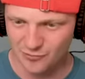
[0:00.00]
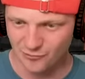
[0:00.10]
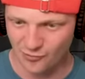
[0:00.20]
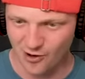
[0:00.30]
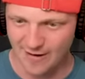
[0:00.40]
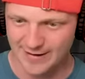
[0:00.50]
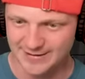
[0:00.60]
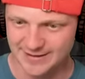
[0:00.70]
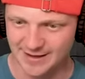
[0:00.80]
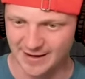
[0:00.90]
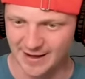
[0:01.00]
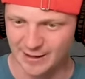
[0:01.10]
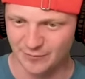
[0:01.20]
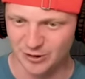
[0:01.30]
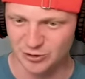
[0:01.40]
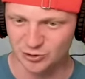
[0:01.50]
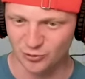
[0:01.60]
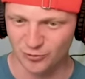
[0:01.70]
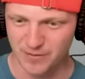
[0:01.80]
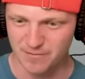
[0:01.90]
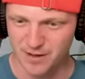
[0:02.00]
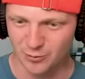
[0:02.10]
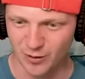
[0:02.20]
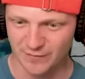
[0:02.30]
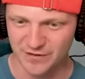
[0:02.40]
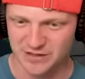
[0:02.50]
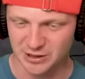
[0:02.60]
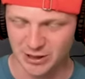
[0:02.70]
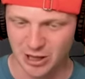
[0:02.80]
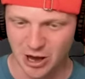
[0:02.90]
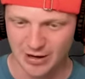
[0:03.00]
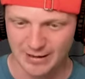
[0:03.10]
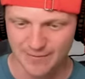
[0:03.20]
rods that kind of control the middle of this locking